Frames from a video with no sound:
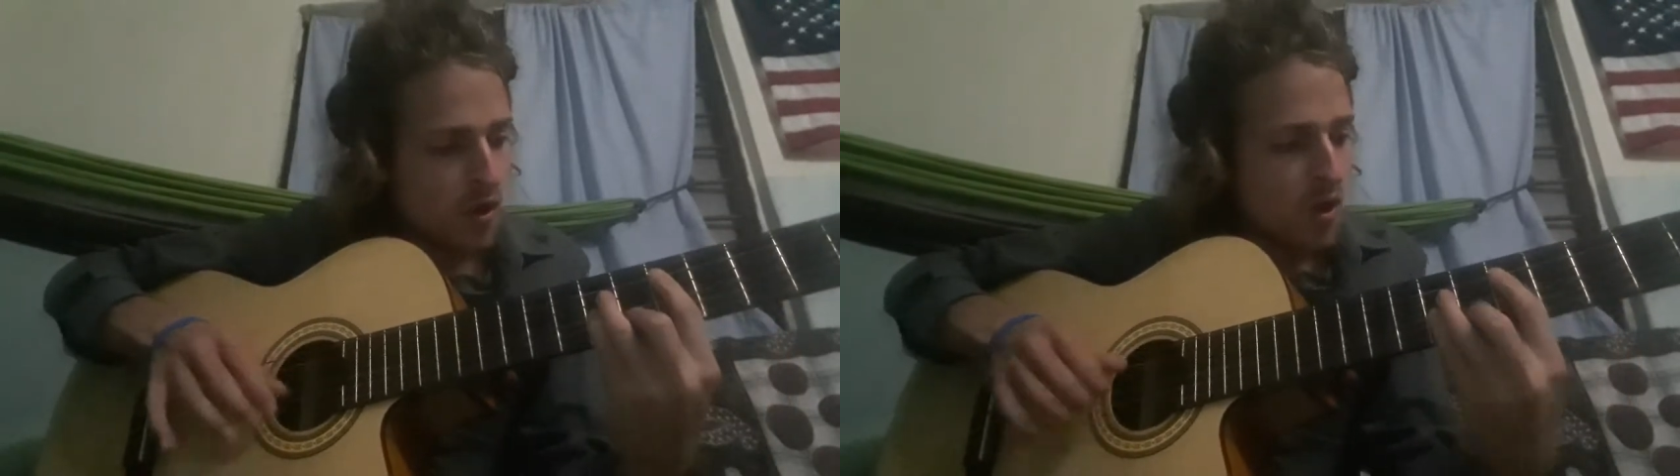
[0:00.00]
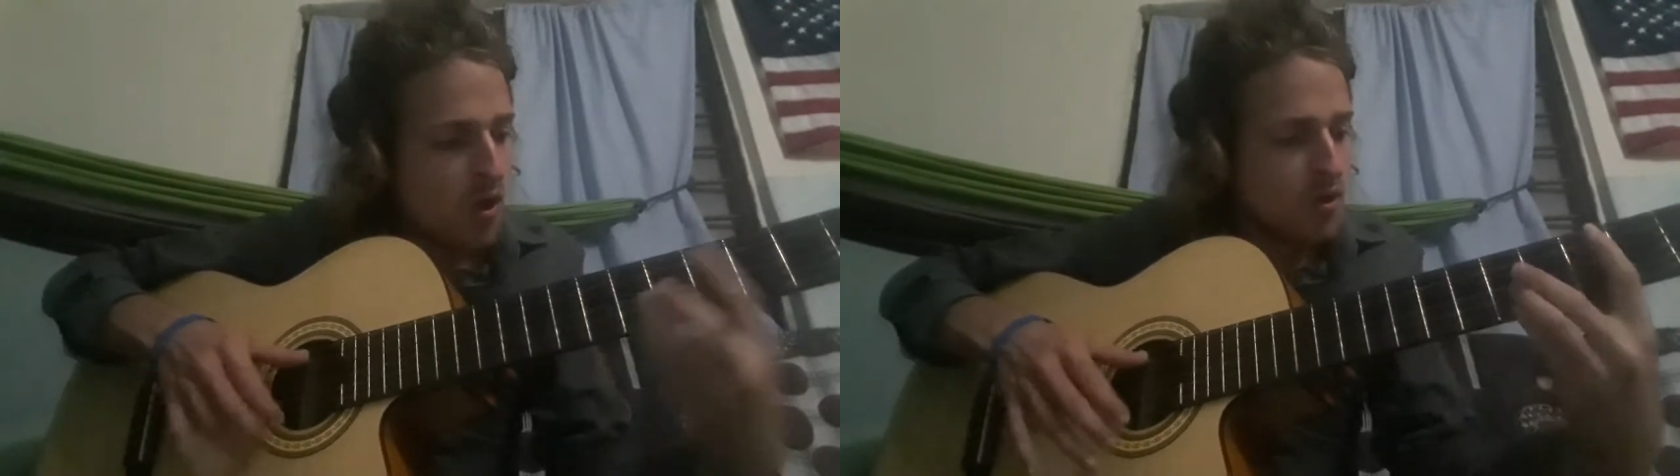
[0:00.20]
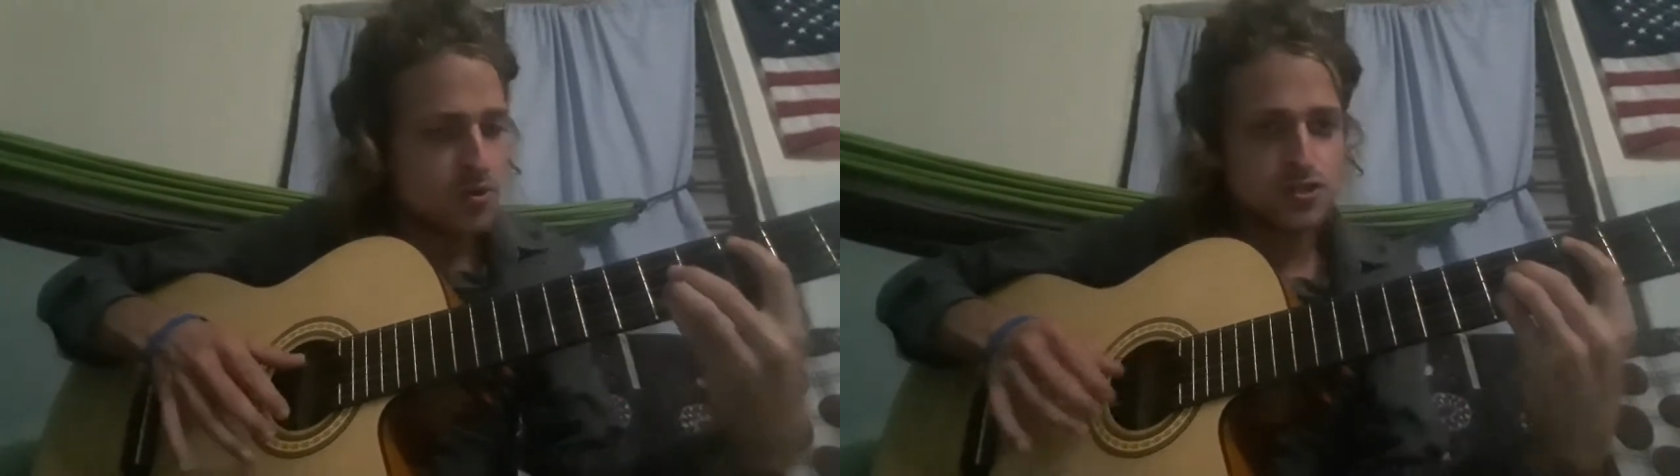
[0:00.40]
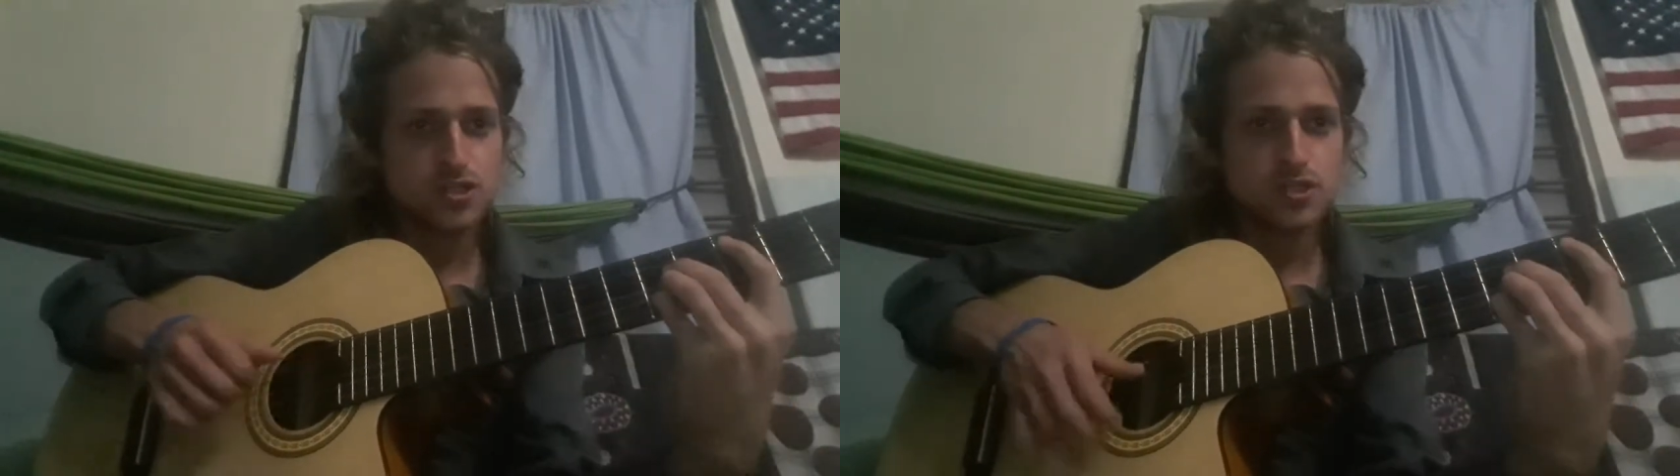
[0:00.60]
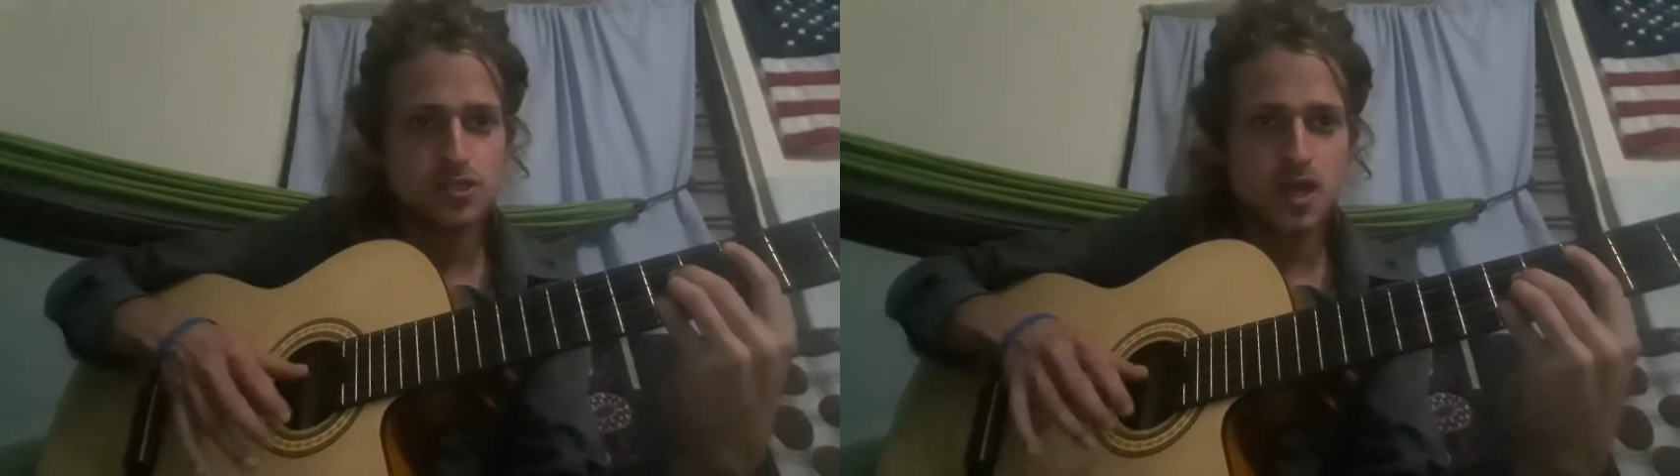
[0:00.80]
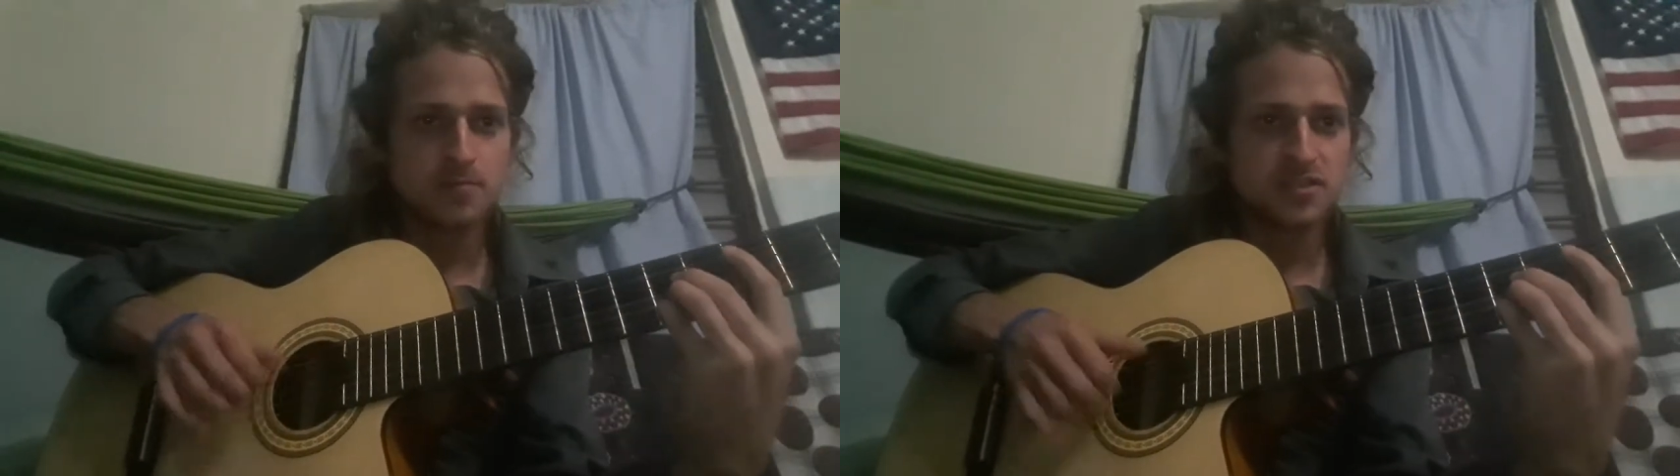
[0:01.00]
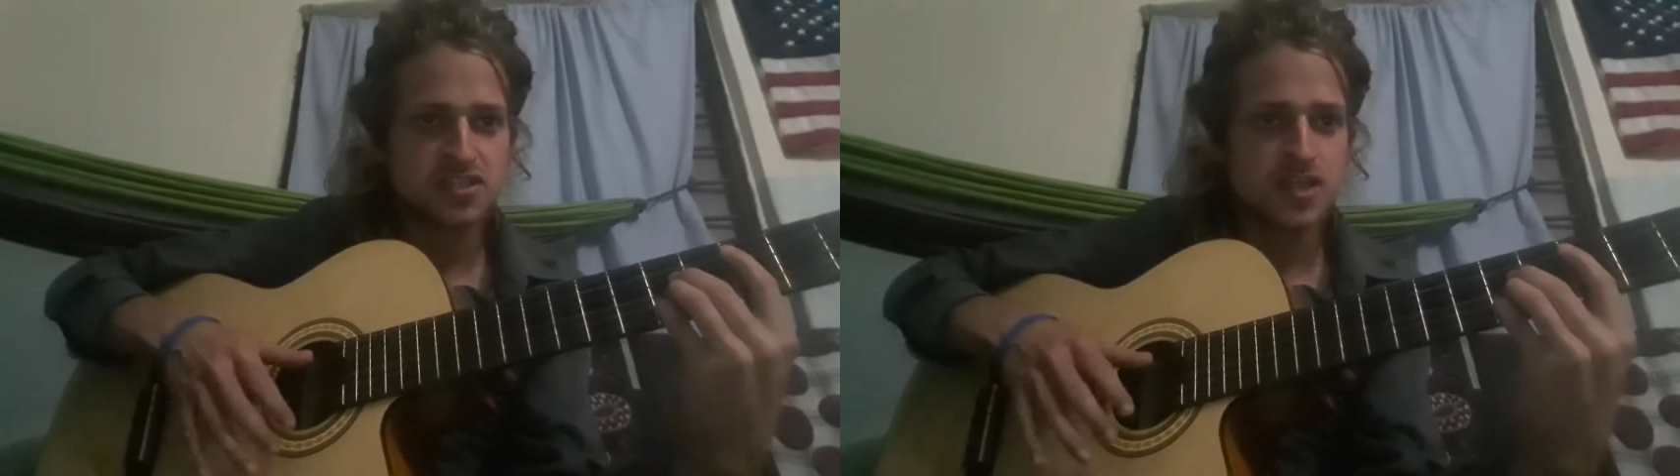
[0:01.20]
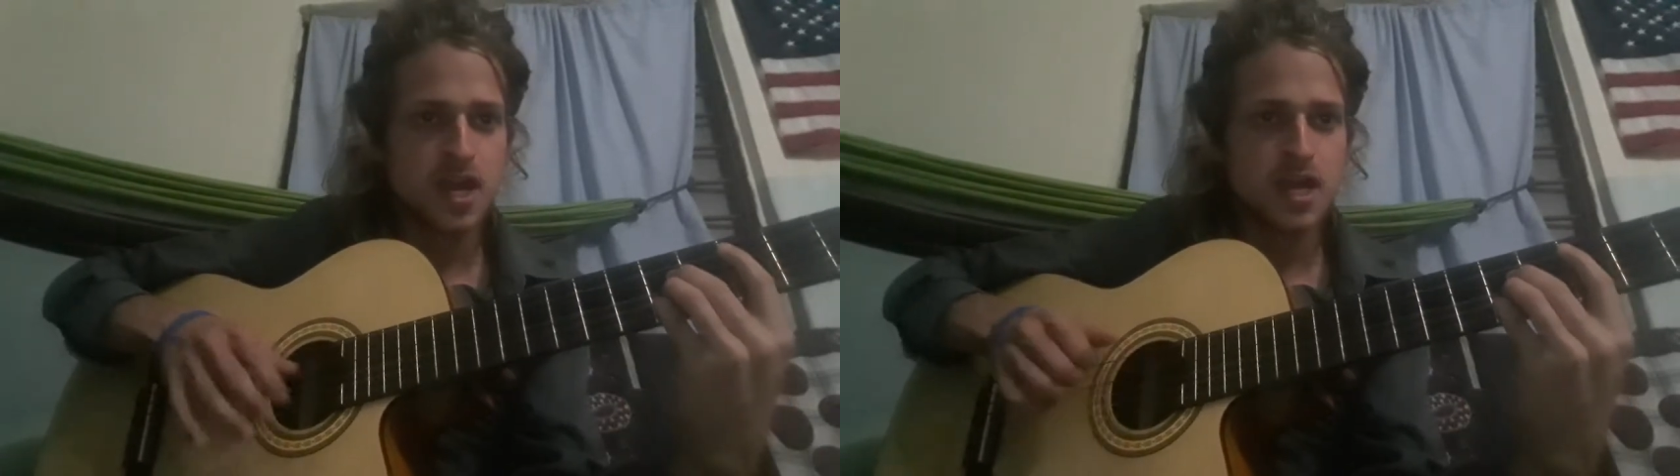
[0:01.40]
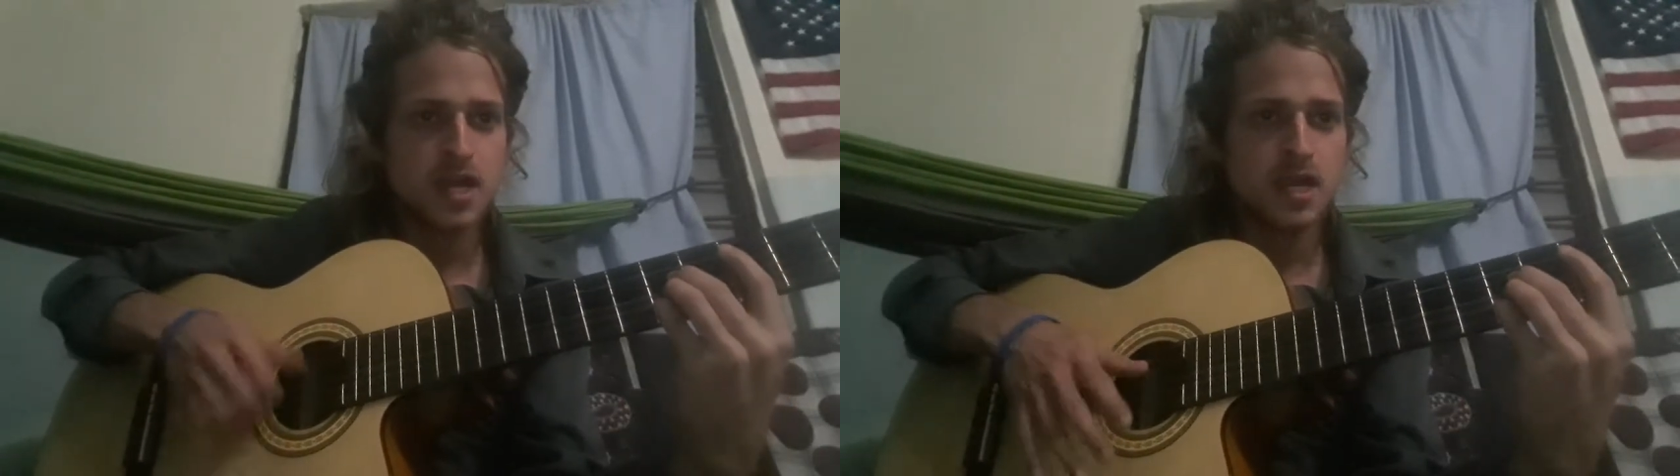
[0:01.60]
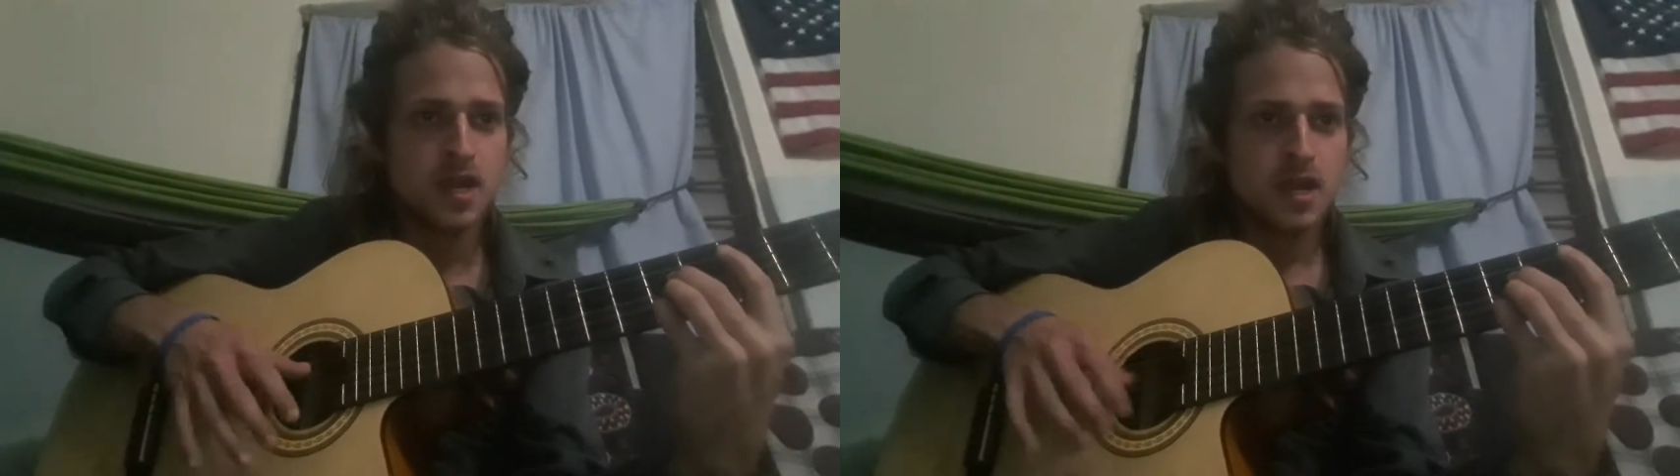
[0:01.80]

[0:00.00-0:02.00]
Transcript: oh, she's come to stay.